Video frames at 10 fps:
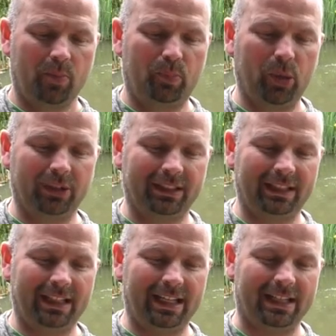but
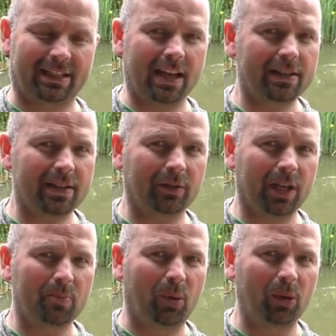it sends out
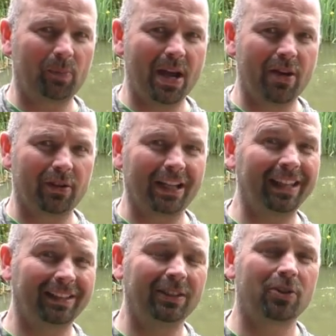that ball bearing
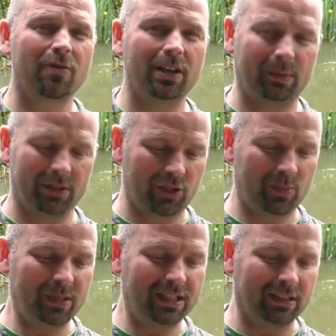at an incredible
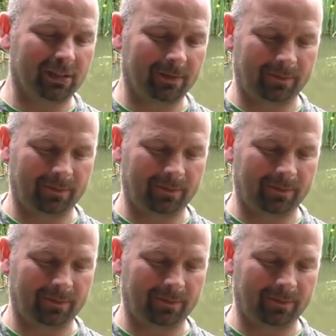speed.